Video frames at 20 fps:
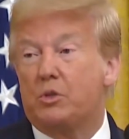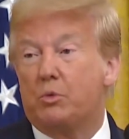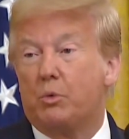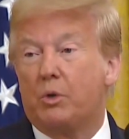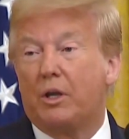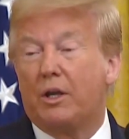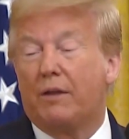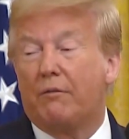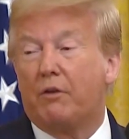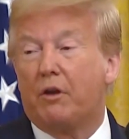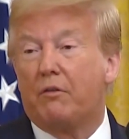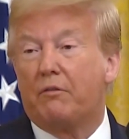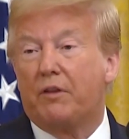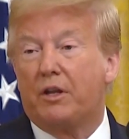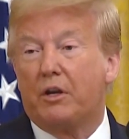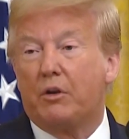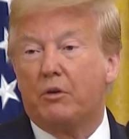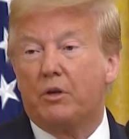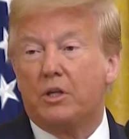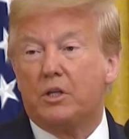We love our
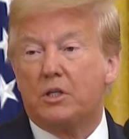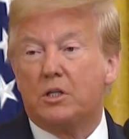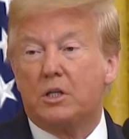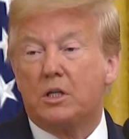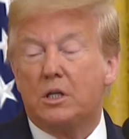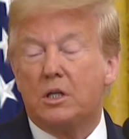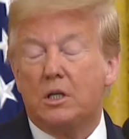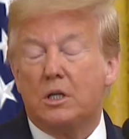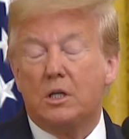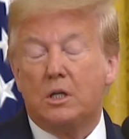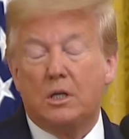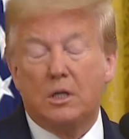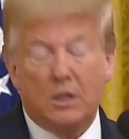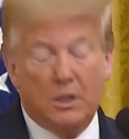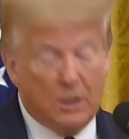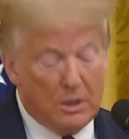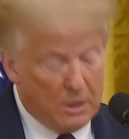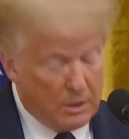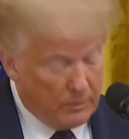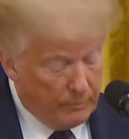veterans,
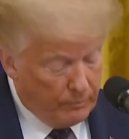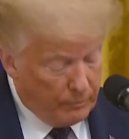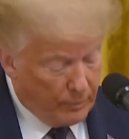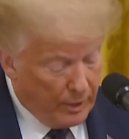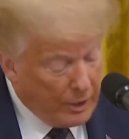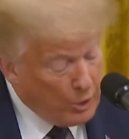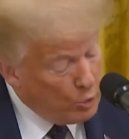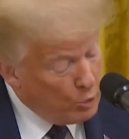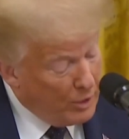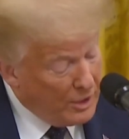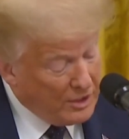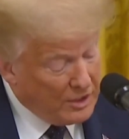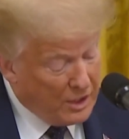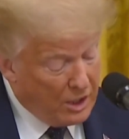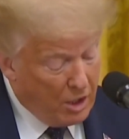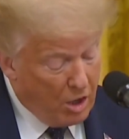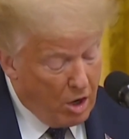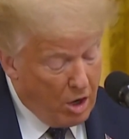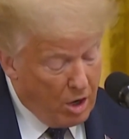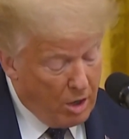and great
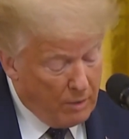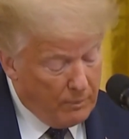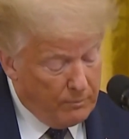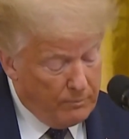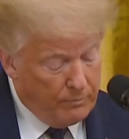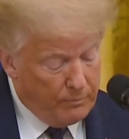they are.